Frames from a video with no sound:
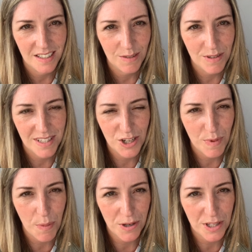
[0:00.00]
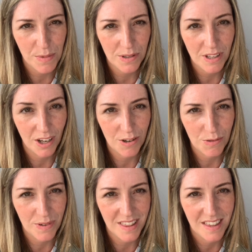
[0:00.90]
would still be possible, along
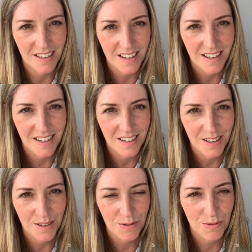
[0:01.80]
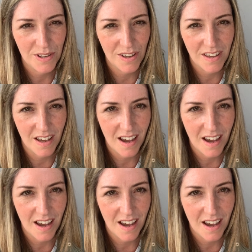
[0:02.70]
with all the other